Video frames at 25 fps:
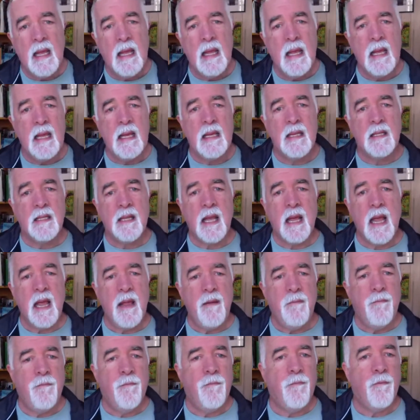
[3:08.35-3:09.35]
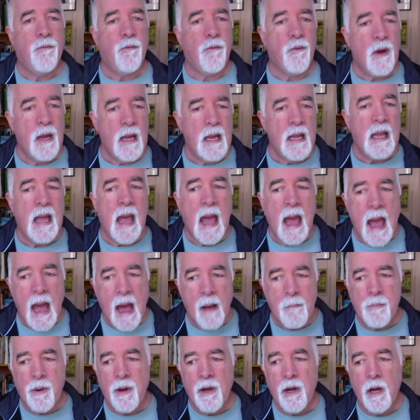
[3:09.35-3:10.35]
is a free
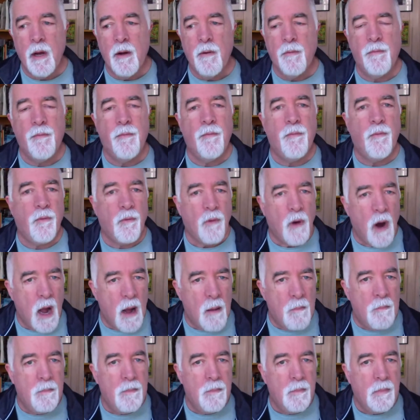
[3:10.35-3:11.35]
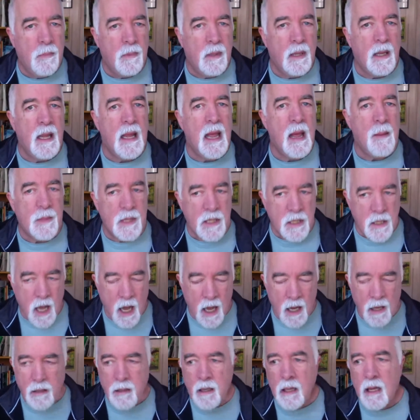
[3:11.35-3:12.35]
app from
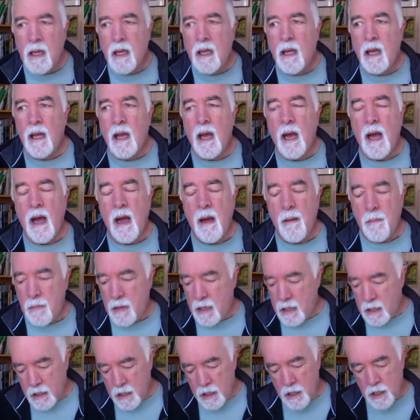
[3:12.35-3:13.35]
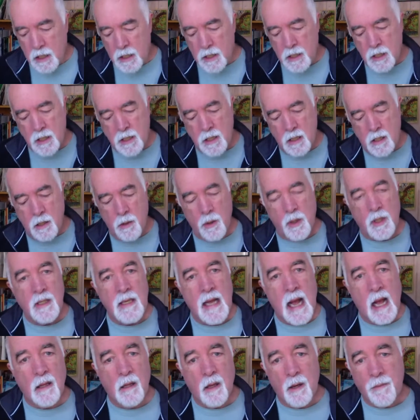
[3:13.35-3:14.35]
Amazon. You can
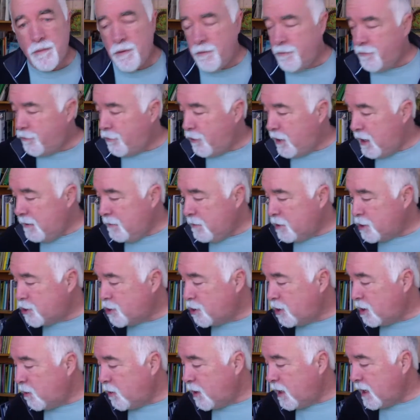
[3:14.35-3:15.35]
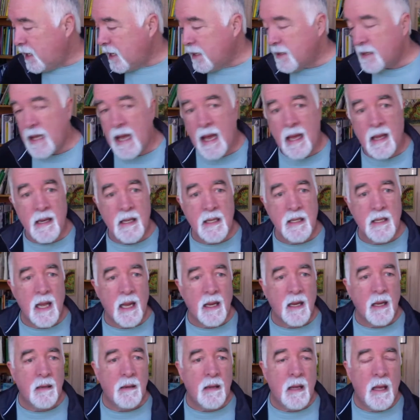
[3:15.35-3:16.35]
download it for free. I'll show you where to get that in a
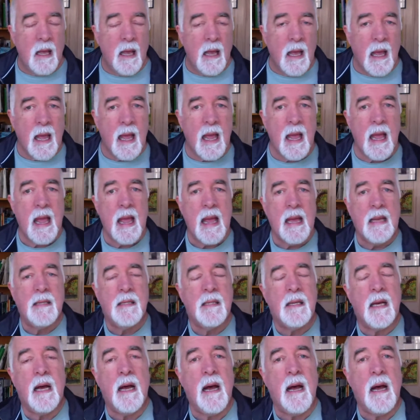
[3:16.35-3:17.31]
second. And